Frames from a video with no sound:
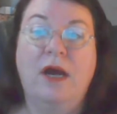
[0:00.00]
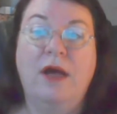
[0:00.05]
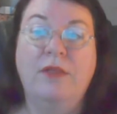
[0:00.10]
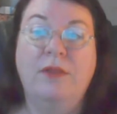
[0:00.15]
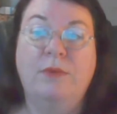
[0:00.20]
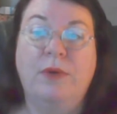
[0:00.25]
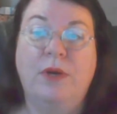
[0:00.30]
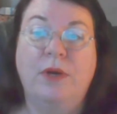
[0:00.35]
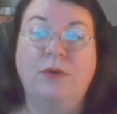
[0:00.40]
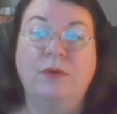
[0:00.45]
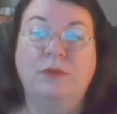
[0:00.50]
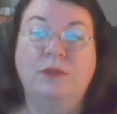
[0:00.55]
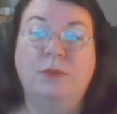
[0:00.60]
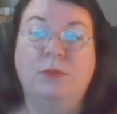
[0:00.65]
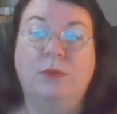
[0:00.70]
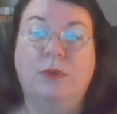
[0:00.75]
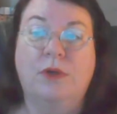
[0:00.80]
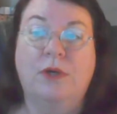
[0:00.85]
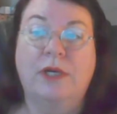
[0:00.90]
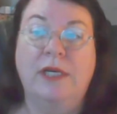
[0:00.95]
on the road
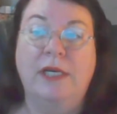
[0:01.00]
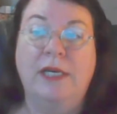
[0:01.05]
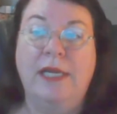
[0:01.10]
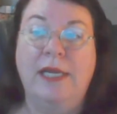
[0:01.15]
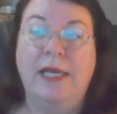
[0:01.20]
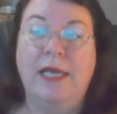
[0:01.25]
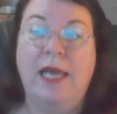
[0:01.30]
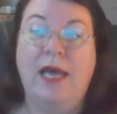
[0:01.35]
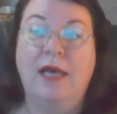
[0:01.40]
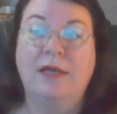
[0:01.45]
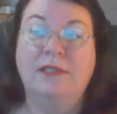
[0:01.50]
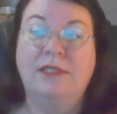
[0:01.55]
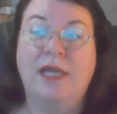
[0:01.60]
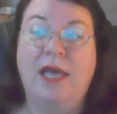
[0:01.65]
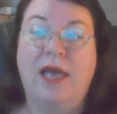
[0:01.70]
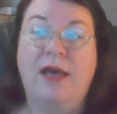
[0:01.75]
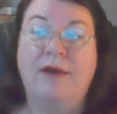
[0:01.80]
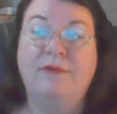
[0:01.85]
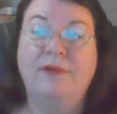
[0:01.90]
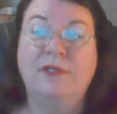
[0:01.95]
to work and he has
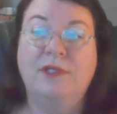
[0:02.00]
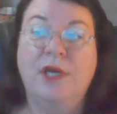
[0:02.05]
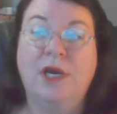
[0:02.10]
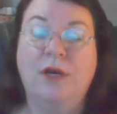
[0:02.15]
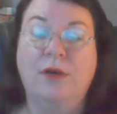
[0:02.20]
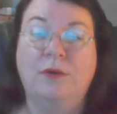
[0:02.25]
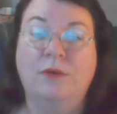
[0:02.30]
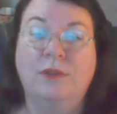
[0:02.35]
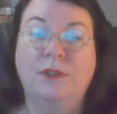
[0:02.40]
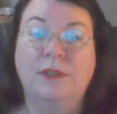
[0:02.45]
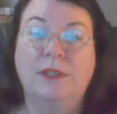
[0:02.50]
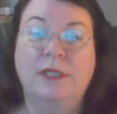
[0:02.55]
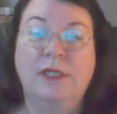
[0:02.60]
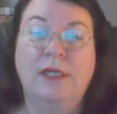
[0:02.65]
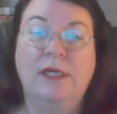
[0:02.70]
to have it towed.